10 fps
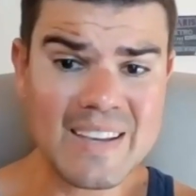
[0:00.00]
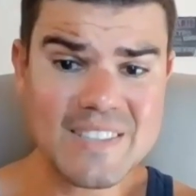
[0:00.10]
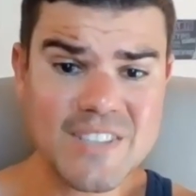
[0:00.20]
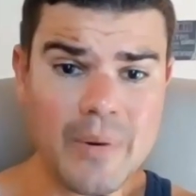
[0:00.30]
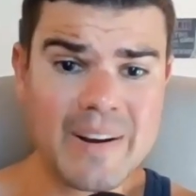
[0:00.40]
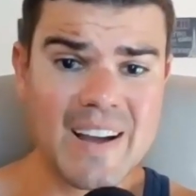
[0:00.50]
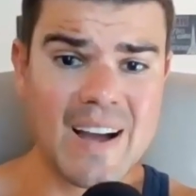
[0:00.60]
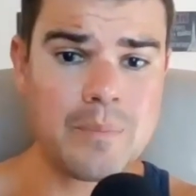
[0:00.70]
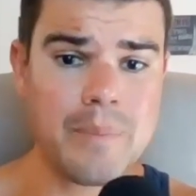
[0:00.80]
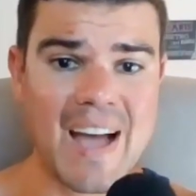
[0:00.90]
He's going to
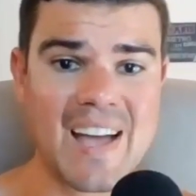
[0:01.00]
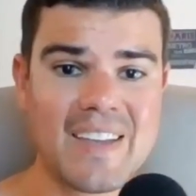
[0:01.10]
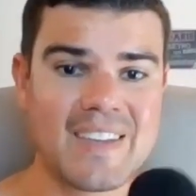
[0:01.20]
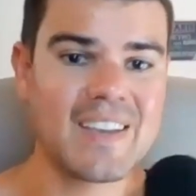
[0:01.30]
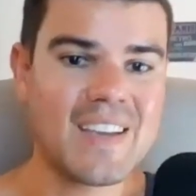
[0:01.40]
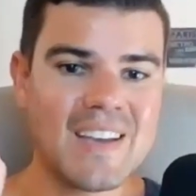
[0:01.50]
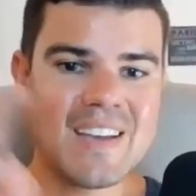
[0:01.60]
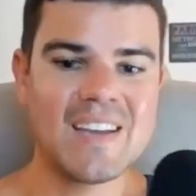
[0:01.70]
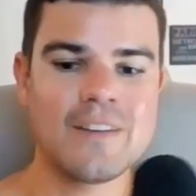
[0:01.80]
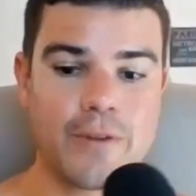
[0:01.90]
come back
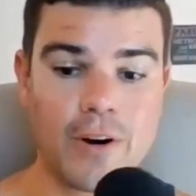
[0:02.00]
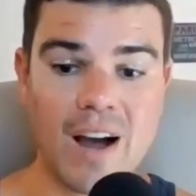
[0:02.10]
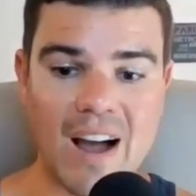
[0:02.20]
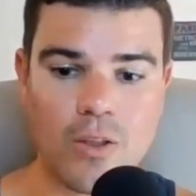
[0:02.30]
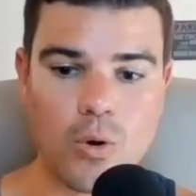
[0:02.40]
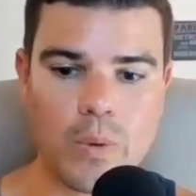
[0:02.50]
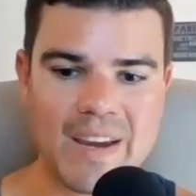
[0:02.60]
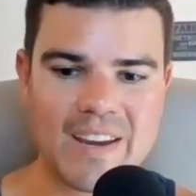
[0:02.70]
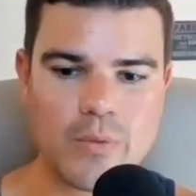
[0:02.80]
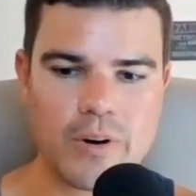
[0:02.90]
for
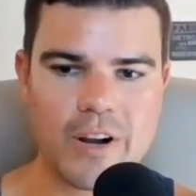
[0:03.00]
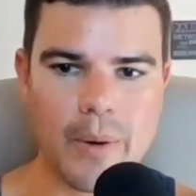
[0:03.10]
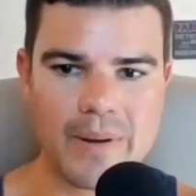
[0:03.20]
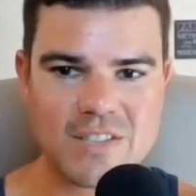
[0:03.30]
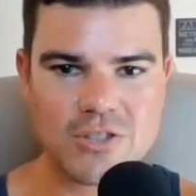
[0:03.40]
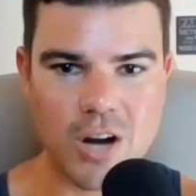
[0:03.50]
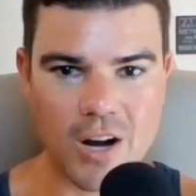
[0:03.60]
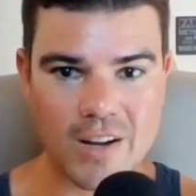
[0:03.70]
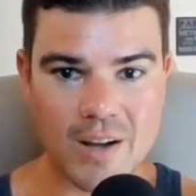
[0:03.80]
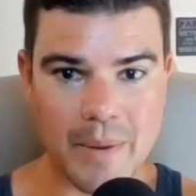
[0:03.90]
Halloween. We're going to
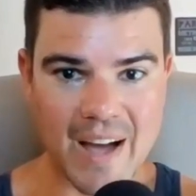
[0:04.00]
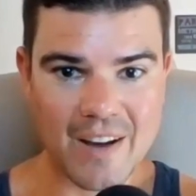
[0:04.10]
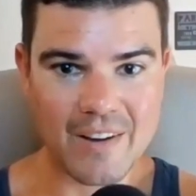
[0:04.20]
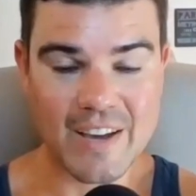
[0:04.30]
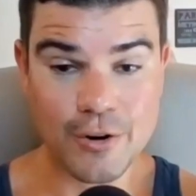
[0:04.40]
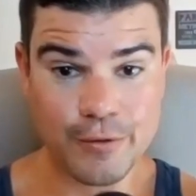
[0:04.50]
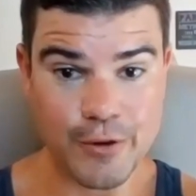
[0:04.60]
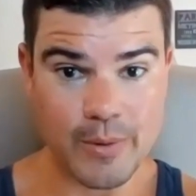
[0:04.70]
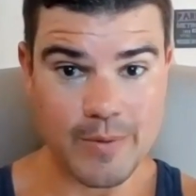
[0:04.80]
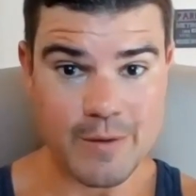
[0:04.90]
talk about
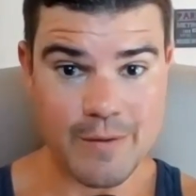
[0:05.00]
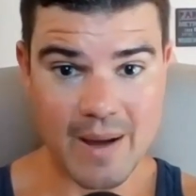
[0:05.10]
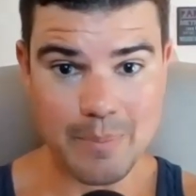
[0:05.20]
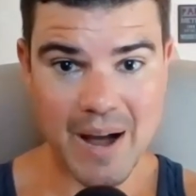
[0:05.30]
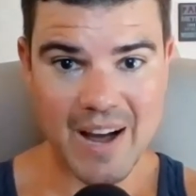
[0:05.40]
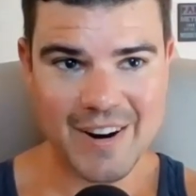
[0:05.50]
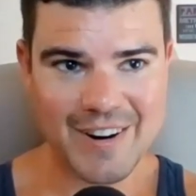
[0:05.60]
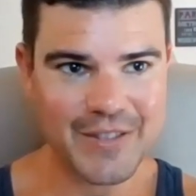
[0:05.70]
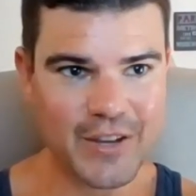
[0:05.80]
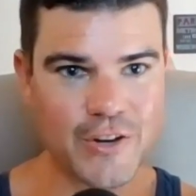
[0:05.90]
Interview with the
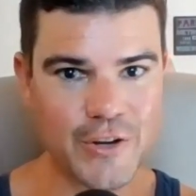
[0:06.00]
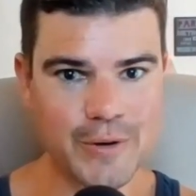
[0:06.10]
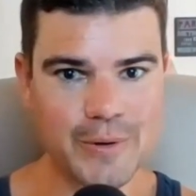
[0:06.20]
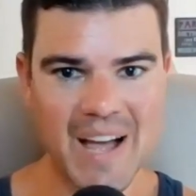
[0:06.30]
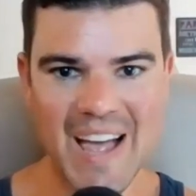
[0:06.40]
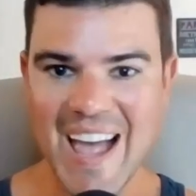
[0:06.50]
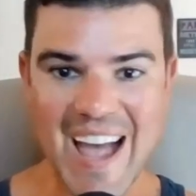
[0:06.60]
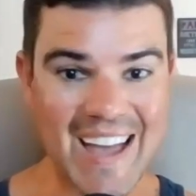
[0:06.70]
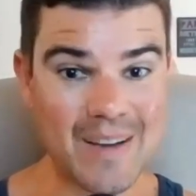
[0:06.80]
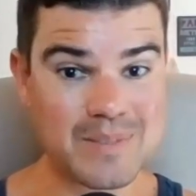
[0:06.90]
Vampire, the new
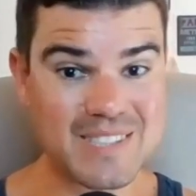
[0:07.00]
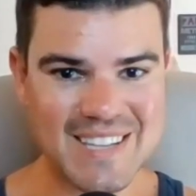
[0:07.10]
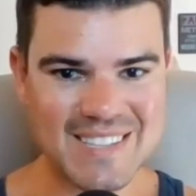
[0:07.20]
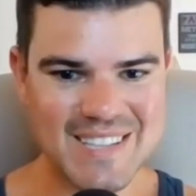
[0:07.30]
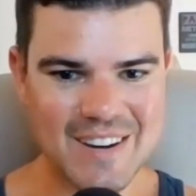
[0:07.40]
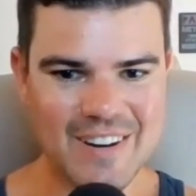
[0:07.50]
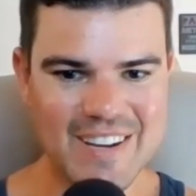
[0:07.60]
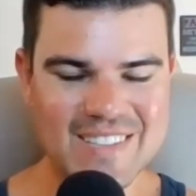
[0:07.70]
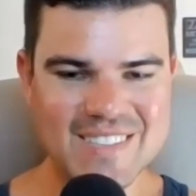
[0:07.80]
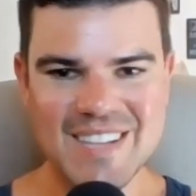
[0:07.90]
AMC
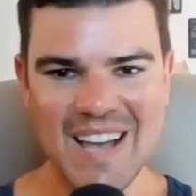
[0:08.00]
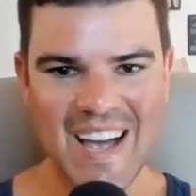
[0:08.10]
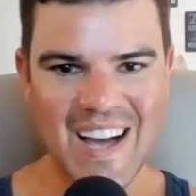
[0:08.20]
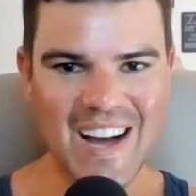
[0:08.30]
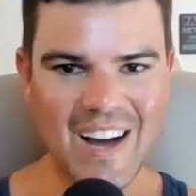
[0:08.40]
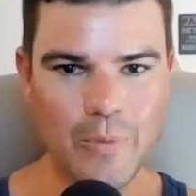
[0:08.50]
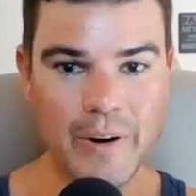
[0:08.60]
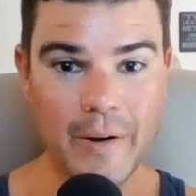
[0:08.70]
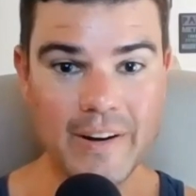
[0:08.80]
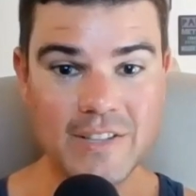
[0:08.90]
series.
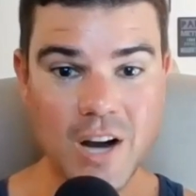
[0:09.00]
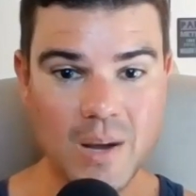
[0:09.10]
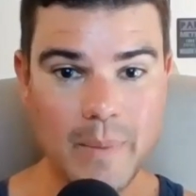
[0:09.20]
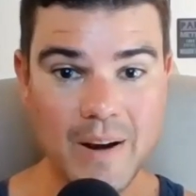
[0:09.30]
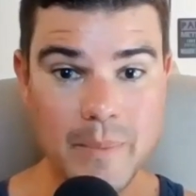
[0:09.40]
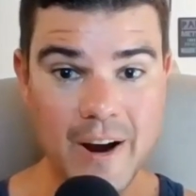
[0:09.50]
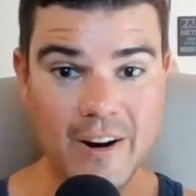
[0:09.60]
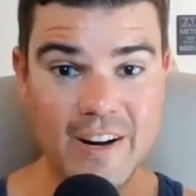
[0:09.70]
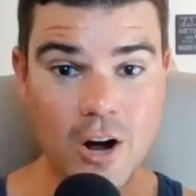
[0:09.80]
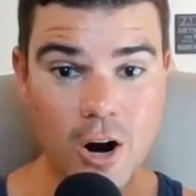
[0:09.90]
We're going to talk about
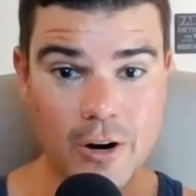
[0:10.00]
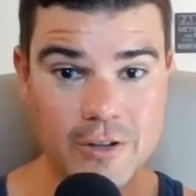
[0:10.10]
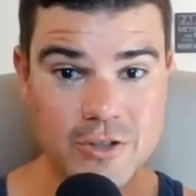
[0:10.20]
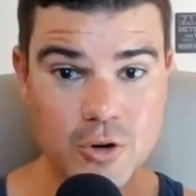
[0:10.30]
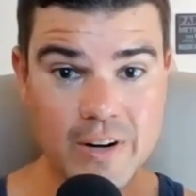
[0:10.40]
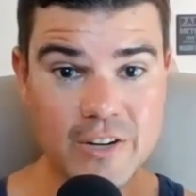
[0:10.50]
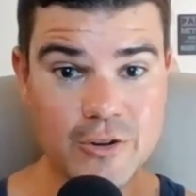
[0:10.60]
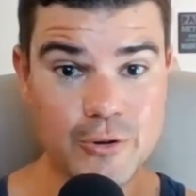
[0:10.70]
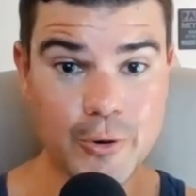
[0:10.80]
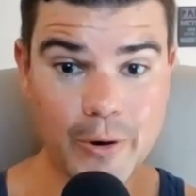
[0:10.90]
American Horror Story
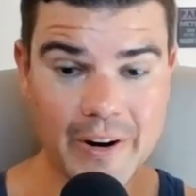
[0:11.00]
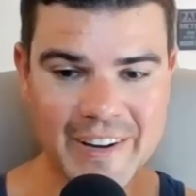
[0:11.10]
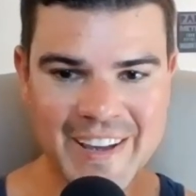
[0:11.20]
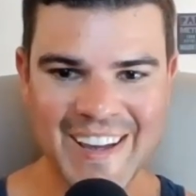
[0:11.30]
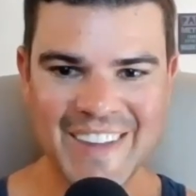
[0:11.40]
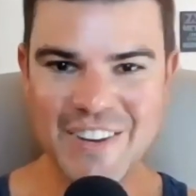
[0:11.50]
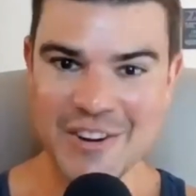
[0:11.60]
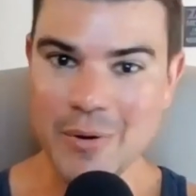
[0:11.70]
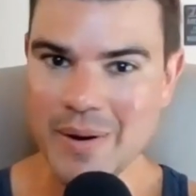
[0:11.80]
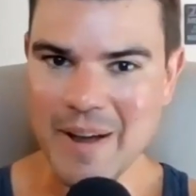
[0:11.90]
New York. The
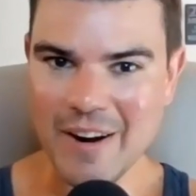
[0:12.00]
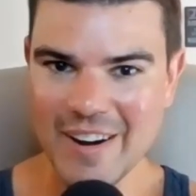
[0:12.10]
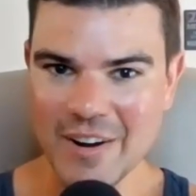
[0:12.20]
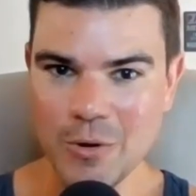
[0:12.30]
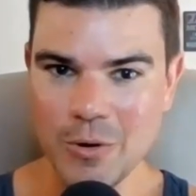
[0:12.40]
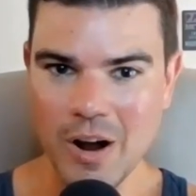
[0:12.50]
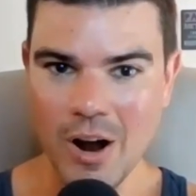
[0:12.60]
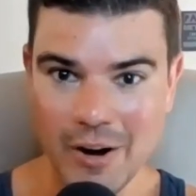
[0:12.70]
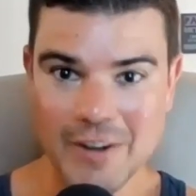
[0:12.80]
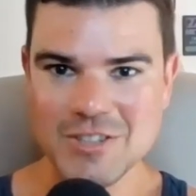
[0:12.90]
new American
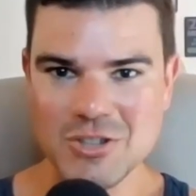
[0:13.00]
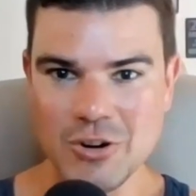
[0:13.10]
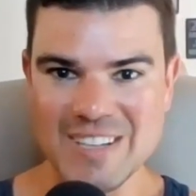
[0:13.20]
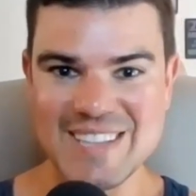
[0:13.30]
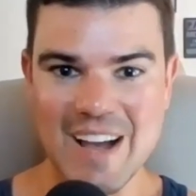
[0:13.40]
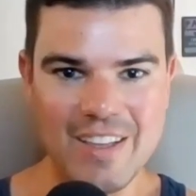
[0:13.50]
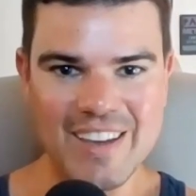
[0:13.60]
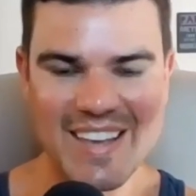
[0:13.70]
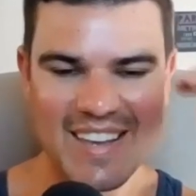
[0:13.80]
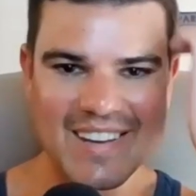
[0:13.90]
Horror Story
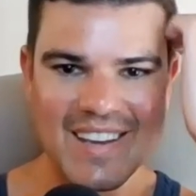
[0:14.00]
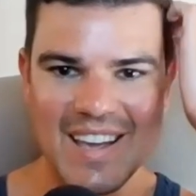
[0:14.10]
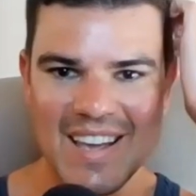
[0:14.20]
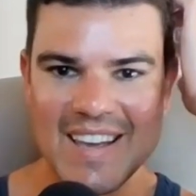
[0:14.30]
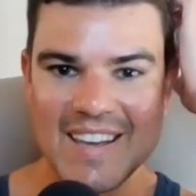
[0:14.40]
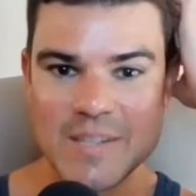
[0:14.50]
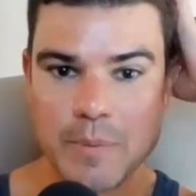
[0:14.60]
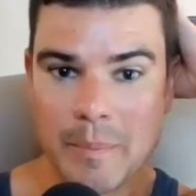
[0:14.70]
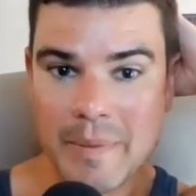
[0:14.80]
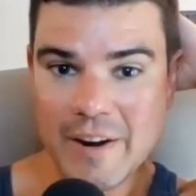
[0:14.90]
Delicate is
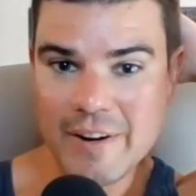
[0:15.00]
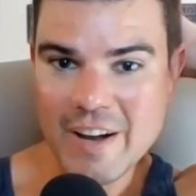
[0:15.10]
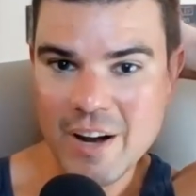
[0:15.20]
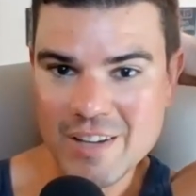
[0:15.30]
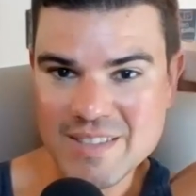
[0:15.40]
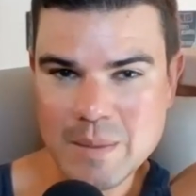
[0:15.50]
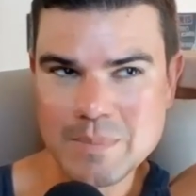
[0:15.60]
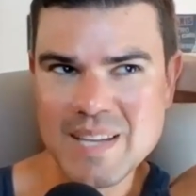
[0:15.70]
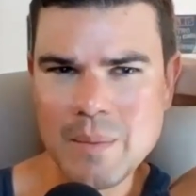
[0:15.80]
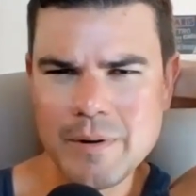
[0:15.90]
premiering on
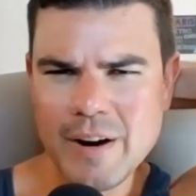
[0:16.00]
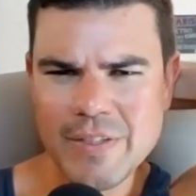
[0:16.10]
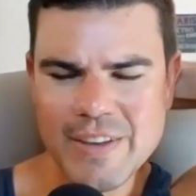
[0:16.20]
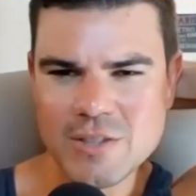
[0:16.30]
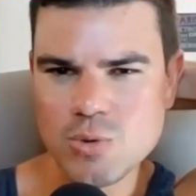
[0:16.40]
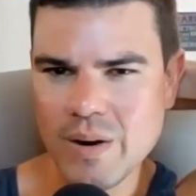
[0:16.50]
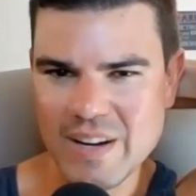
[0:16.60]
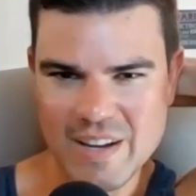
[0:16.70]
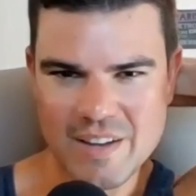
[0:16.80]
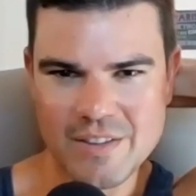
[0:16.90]
September, I think,
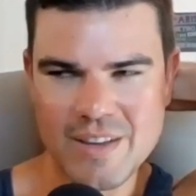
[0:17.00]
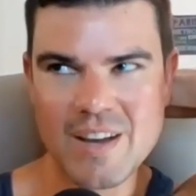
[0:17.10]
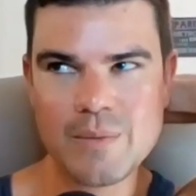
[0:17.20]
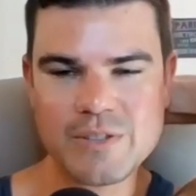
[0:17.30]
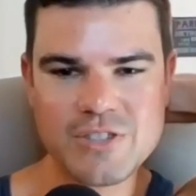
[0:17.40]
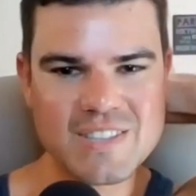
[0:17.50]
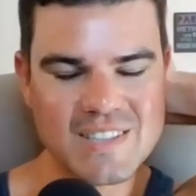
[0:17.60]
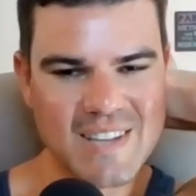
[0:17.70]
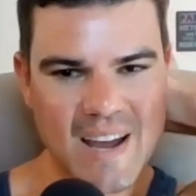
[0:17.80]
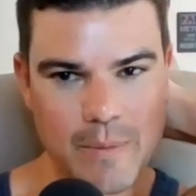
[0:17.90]
20th, which is
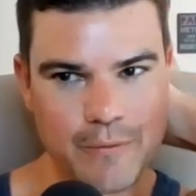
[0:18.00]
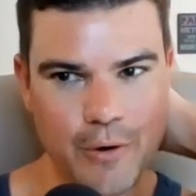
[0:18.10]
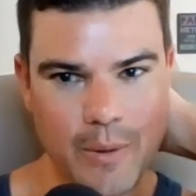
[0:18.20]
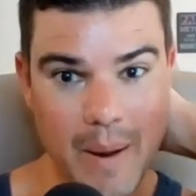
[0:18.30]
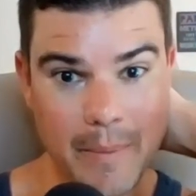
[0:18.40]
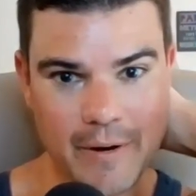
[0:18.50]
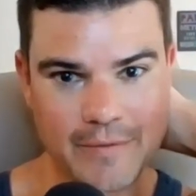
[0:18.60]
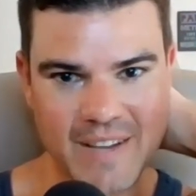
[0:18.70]
the day before my